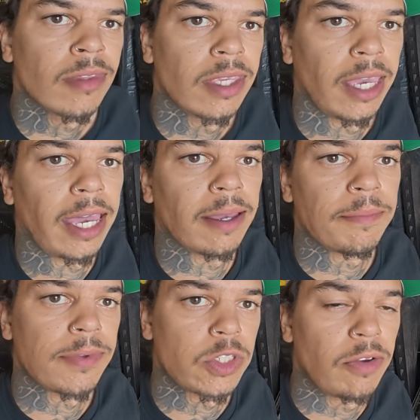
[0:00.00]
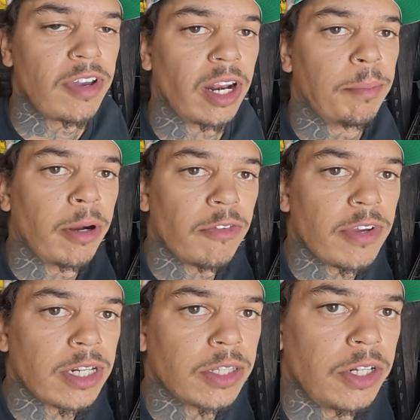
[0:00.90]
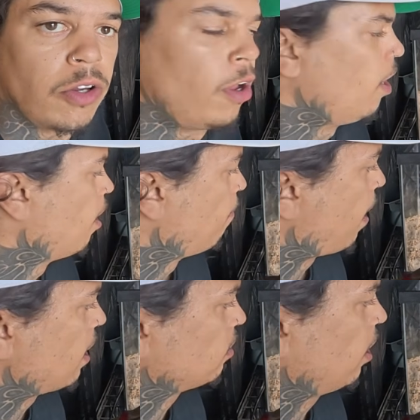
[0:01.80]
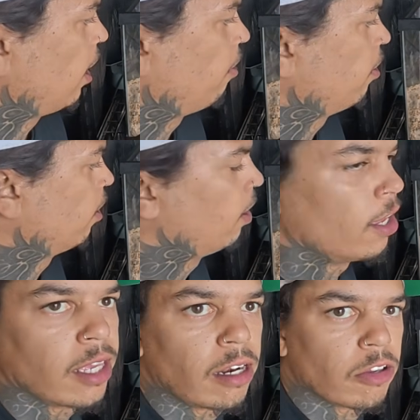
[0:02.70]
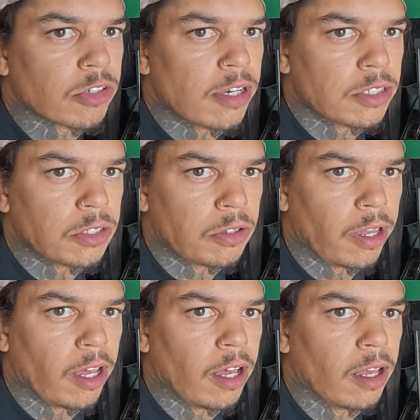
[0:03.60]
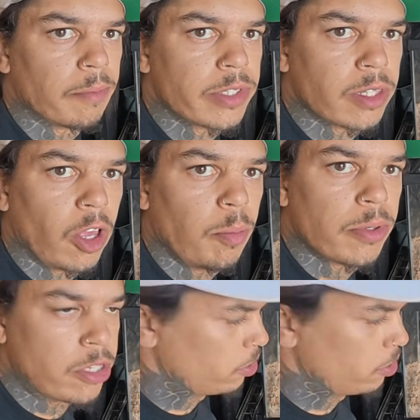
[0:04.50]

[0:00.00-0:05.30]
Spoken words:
Okay, so we've got a perfect little basking area. It also has a little slope so